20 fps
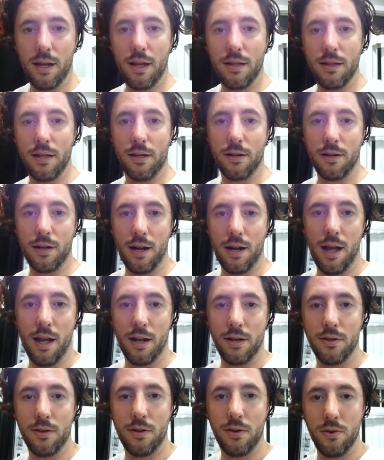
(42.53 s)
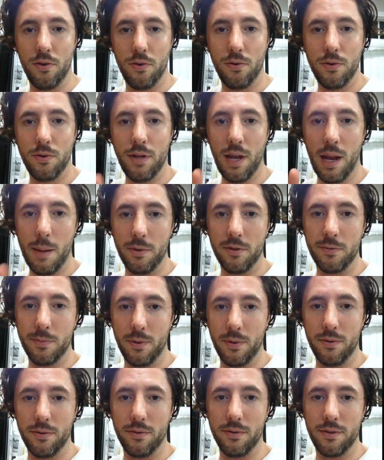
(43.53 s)
Then you're going to add 2
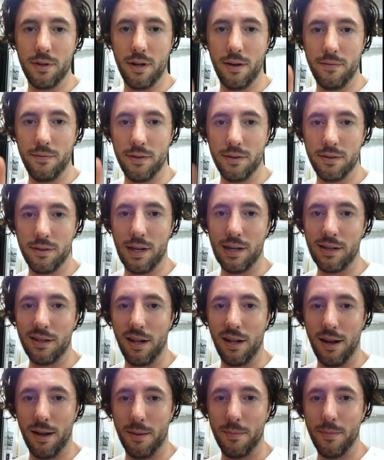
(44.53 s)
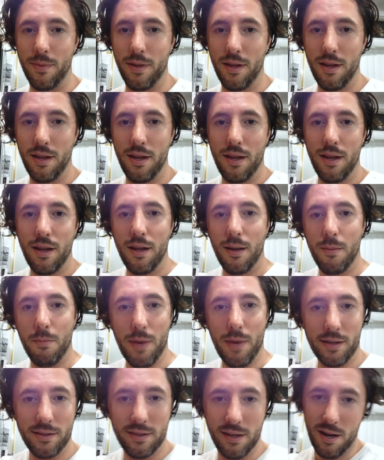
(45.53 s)
tablespoons of the slaked lime,
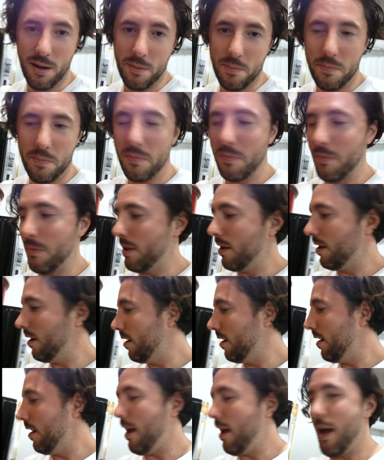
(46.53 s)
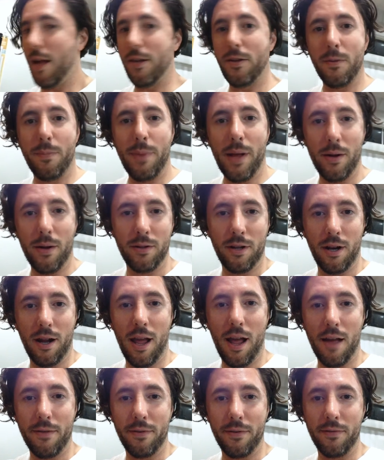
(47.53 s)
mix it up, add your 1.5
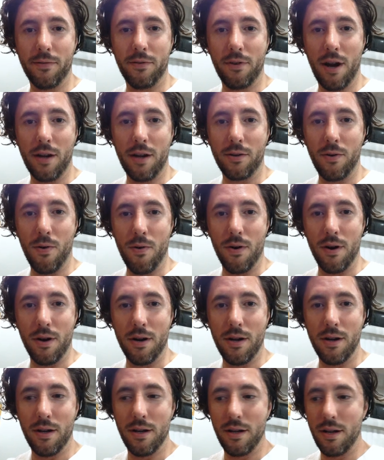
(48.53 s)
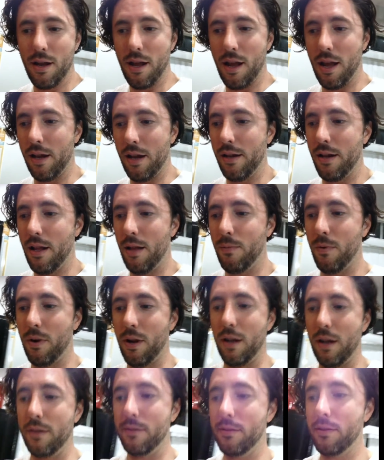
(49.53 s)
pounds of dried corn, and then we're
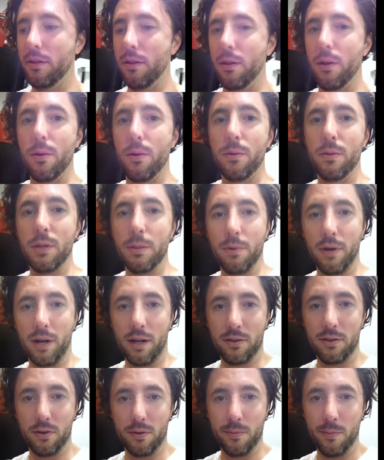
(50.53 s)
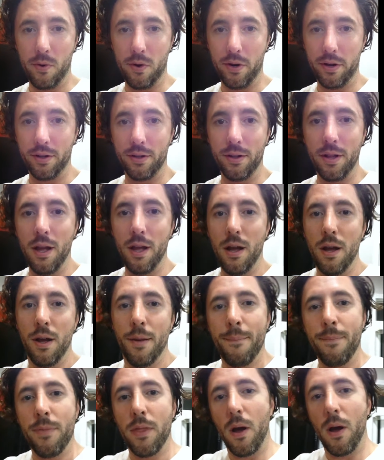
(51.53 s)
going to slowly bring it to a boil
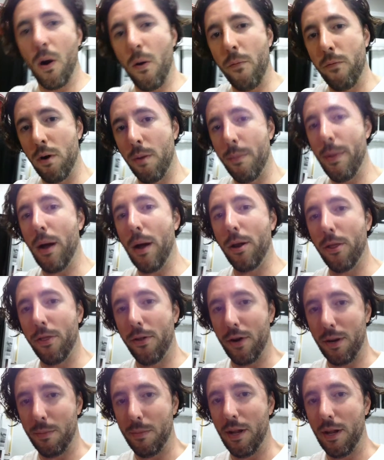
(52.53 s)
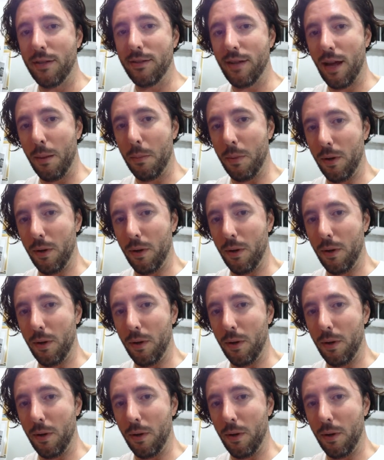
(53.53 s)
over about a 30-minute time